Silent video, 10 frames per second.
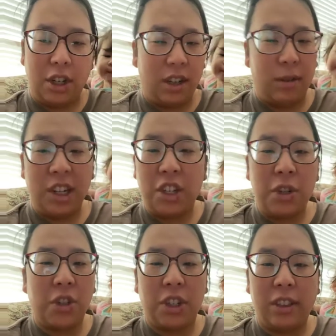his
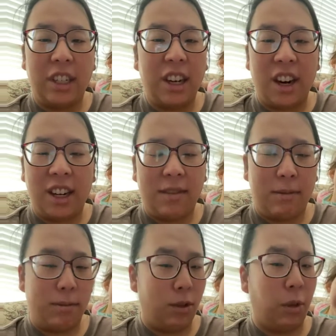two children are
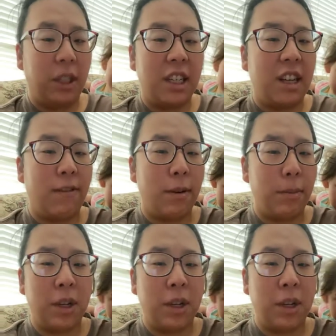totally different,